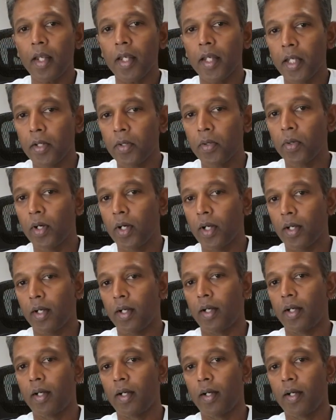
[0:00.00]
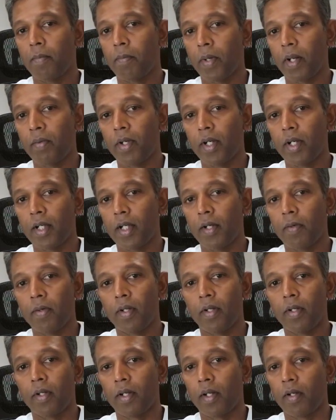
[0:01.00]
in your uh, private cloud
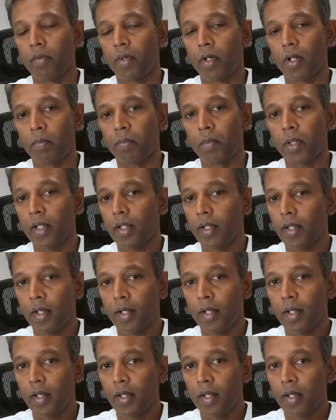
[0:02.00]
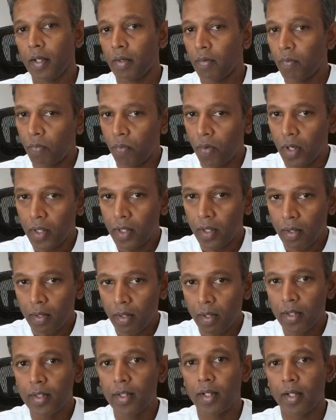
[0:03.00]
uh, environment, what are
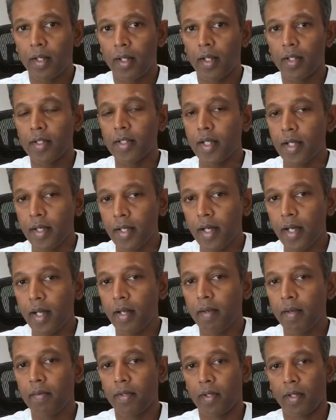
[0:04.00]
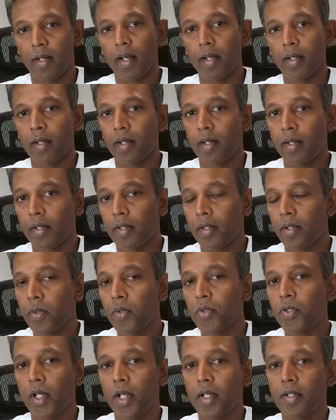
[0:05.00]
all the generative AI
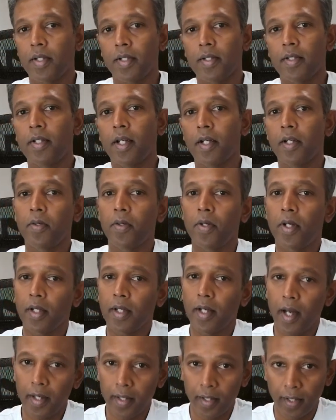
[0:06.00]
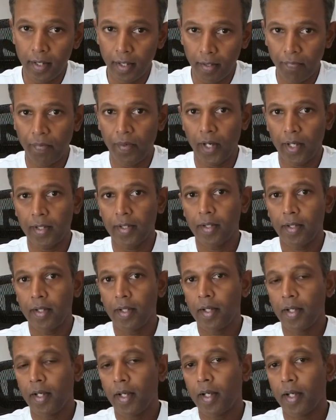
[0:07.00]
use cases that you can identify
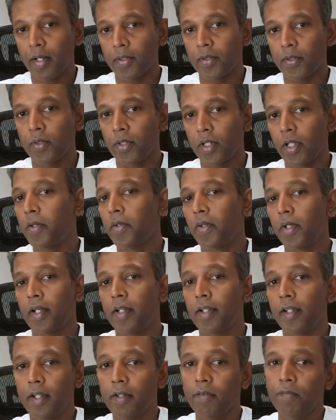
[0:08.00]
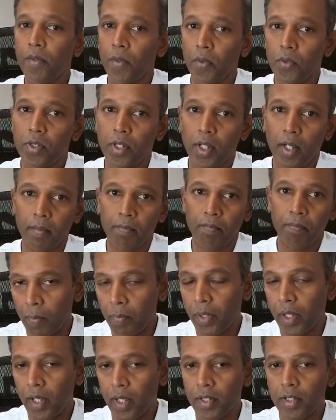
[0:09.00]
so that you can infuse the
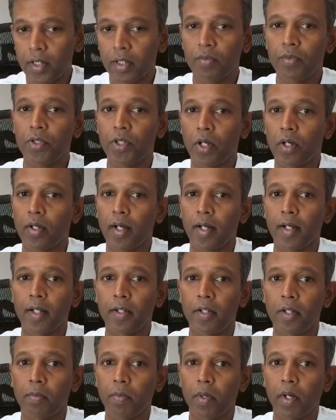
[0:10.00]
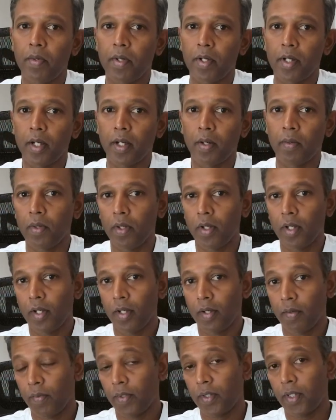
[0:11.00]
applications which are running in your private cloud
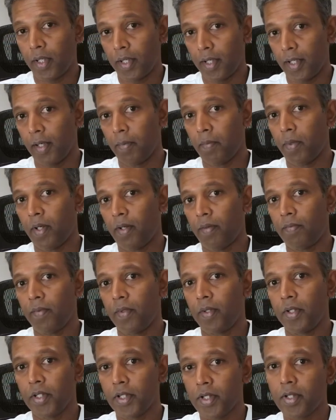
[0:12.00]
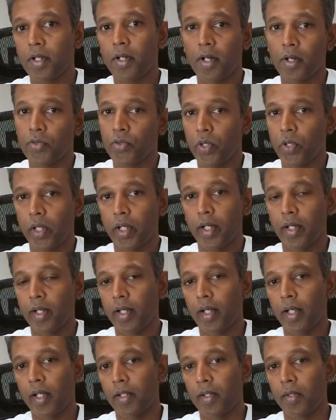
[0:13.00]
with the help of strong generative
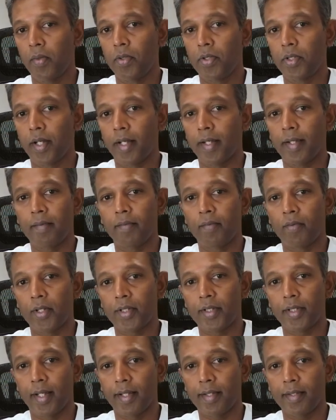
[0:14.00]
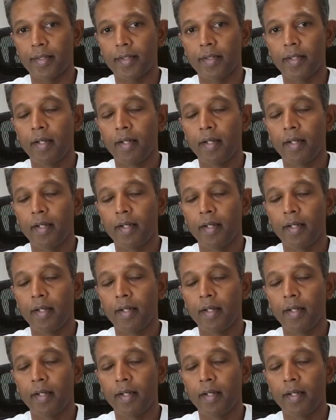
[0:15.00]
AI tools like watsonx.